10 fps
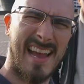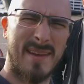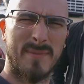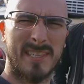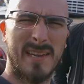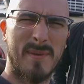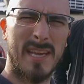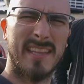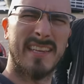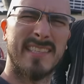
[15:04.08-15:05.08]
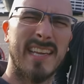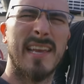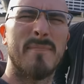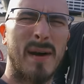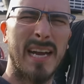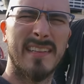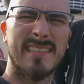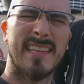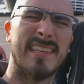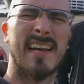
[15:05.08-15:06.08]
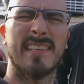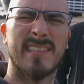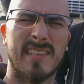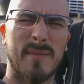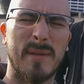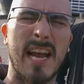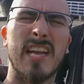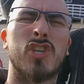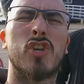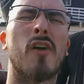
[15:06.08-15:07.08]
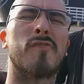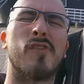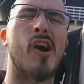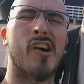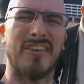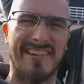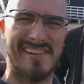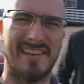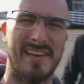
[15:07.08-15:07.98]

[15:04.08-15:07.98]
Adam is going to be the second pilot, and Daniel's going to be the chauffeur